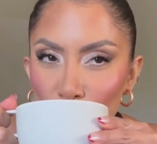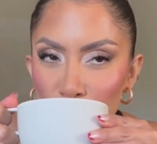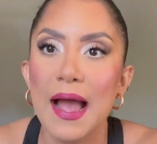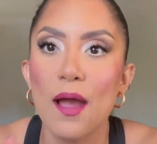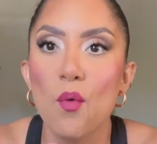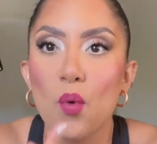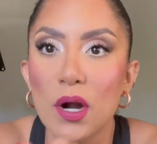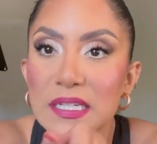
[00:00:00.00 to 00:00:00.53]

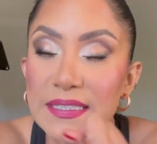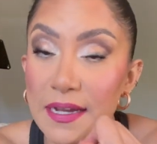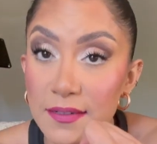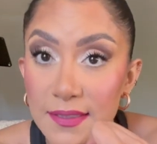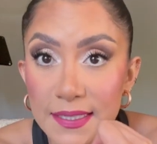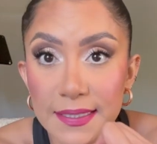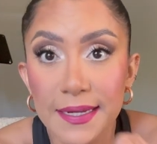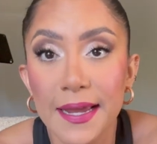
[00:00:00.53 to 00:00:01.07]
I worked
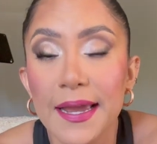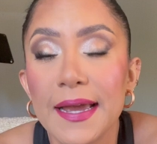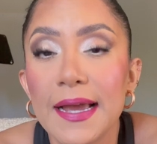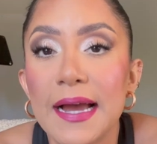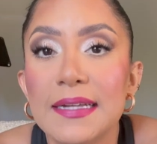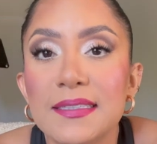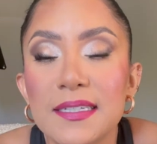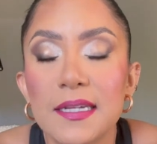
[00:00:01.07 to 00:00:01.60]
out today.
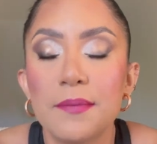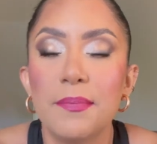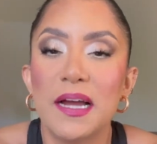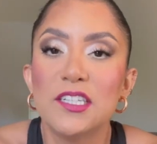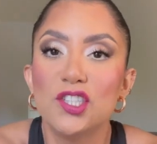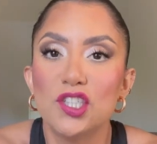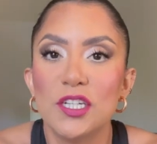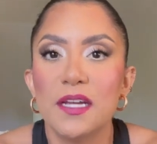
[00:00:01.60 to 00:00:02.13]
I did my
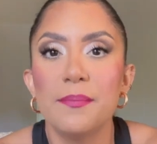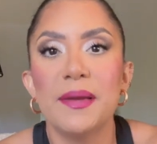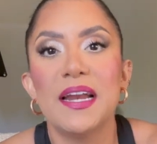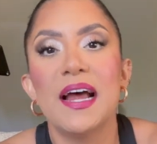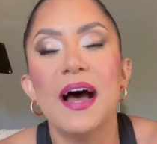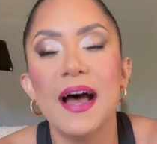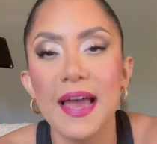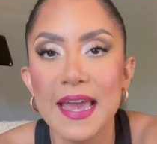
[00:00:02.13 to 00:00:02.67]
gym and
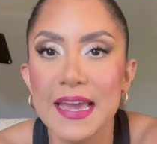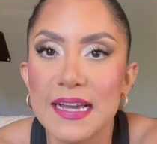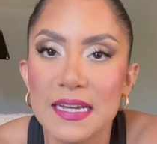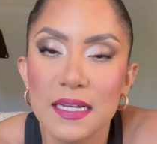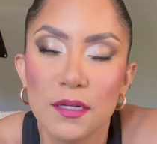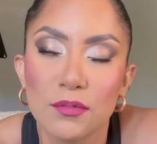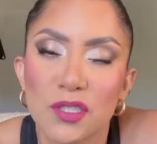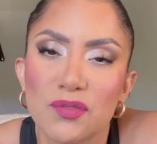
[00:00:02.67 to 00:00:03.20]

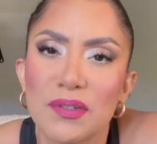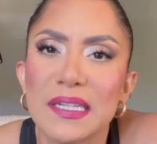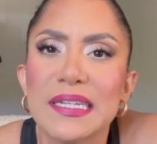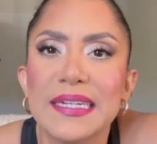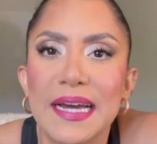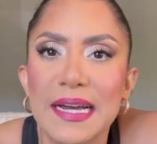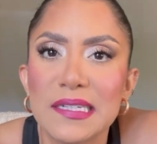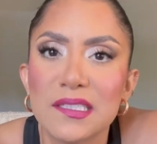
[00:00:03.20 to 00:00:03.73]
hike. It was really
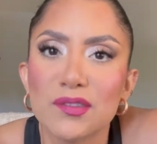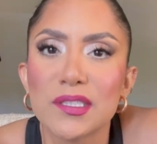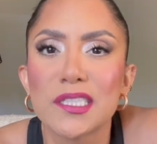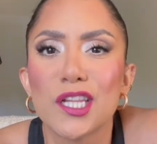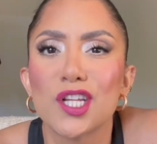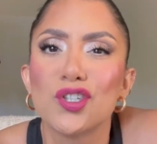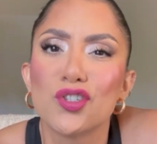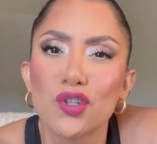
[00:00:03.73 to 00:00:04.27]
nice. It was a
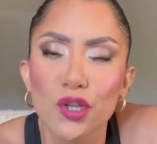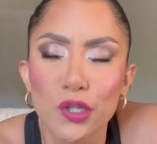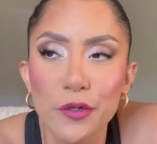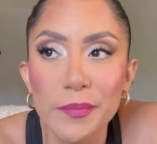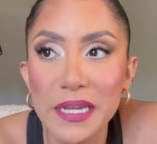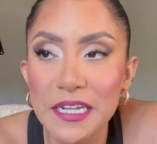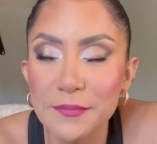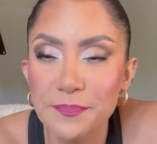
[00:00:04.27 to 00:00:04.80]
little
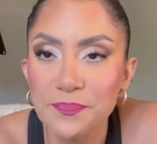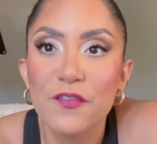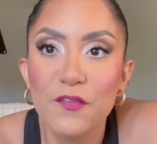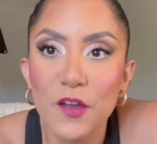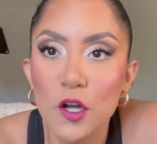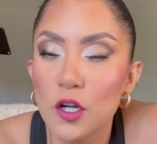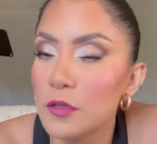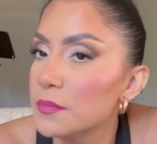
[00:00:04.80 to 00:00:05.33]
gloomy.
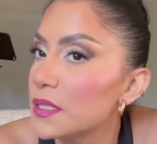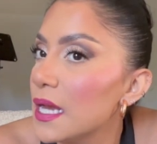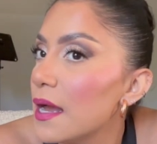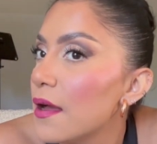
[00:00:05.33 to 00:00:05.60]
Filmed